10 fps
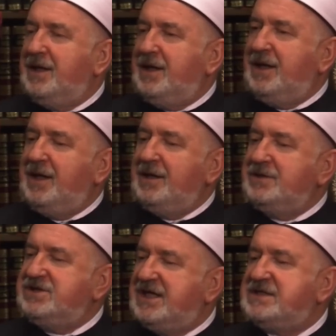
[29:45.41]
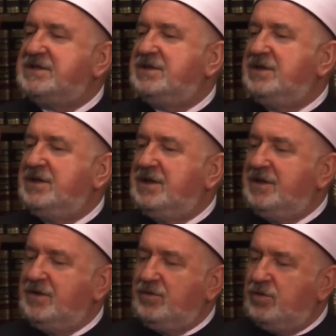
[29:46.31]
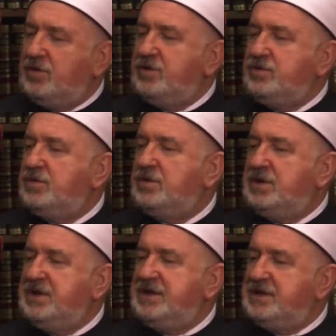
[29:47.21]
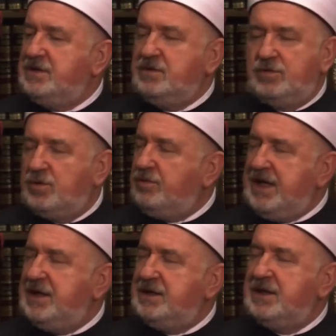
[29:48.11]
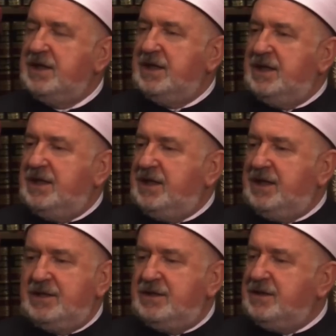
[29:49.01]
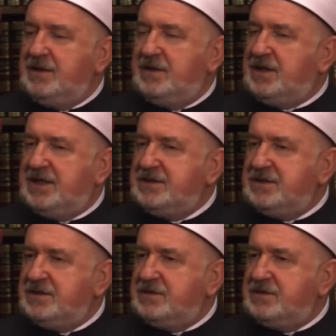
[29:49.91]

and just go your way, And God